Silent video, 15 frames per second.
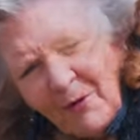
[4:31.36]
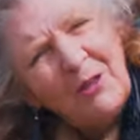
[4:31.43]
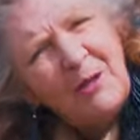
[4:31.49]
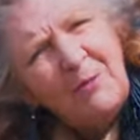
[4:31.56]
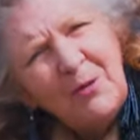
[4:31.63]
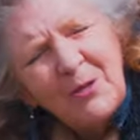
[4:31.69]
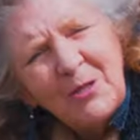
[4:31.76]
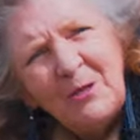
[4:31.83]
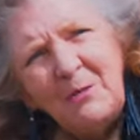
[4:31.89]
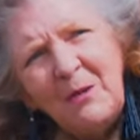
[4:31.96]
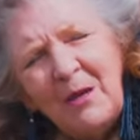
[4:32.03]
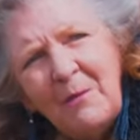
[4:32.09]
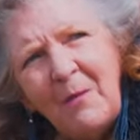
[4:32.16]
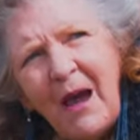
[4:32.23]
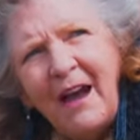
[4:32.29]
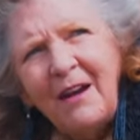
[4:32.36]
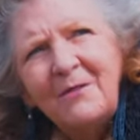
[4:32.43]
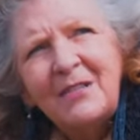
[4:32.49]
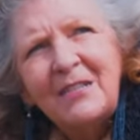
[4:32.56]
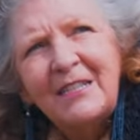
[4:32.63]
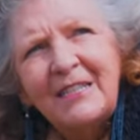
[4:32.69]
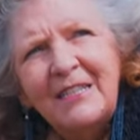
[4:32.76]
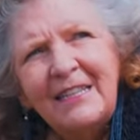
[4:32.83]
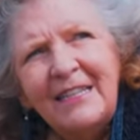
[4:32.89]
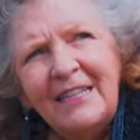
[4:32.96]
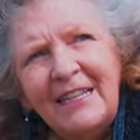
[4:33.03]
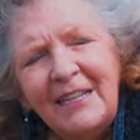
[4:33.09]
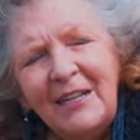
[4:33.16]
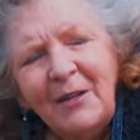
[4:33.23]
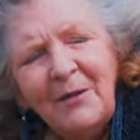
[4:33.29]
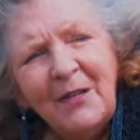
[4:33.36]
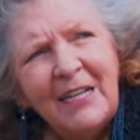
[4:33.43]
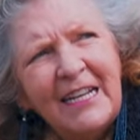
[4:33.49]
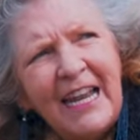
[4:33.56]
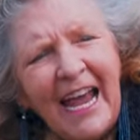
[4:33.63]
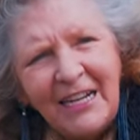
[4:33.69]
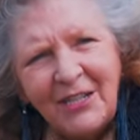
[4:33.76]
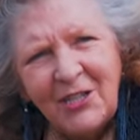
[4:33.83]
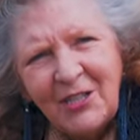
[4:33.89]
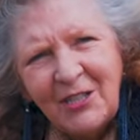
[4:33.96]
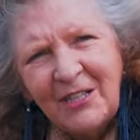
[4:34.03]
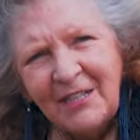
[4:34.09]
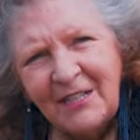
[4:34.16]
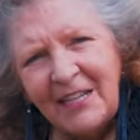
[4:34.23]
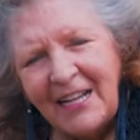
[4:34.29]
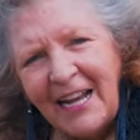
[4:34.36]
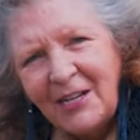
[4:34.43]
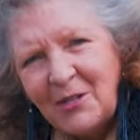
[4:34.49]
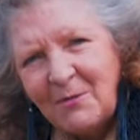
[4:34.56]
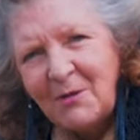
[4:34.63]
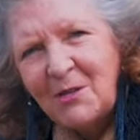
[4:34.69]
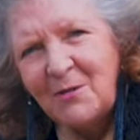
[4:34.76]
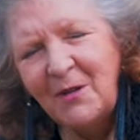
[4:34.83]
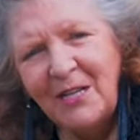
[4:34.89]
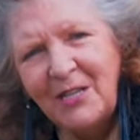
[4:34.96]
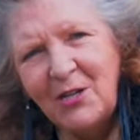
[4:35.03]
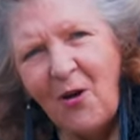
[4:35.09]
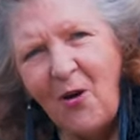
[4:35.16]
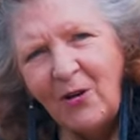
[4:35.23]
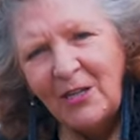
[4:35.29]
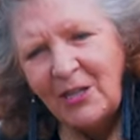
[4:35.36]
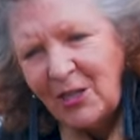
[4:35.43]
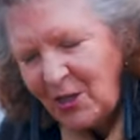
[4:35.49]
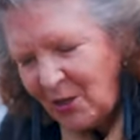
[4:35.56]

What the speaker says: want the book to be about, you know, connection between dog and